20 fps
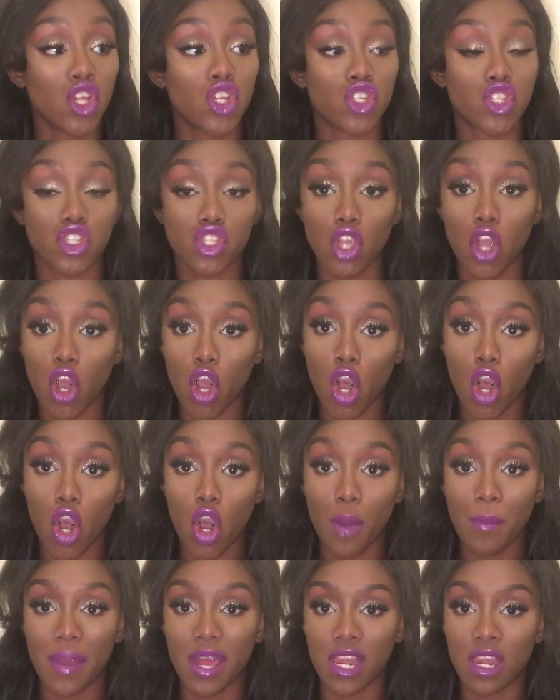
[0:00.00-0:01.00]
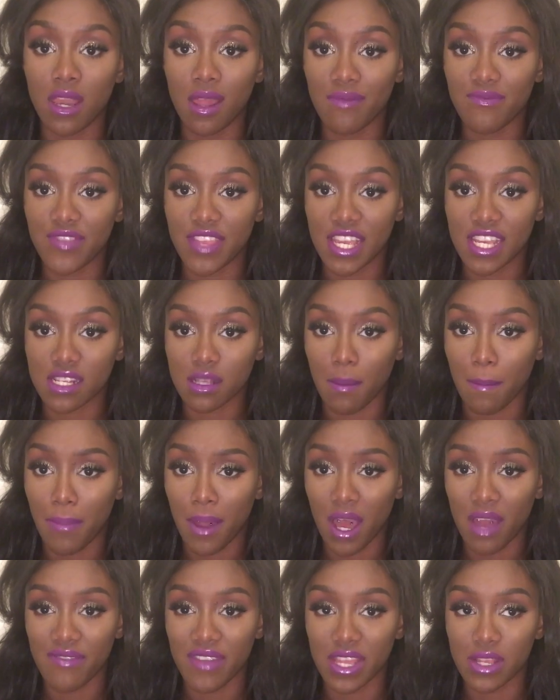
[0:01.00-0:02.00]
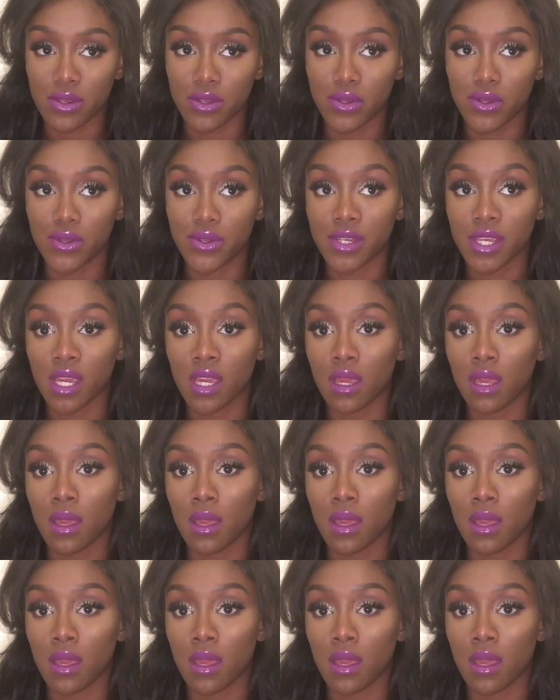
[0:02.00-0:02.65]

Stockholm. Love this. Perfect nude.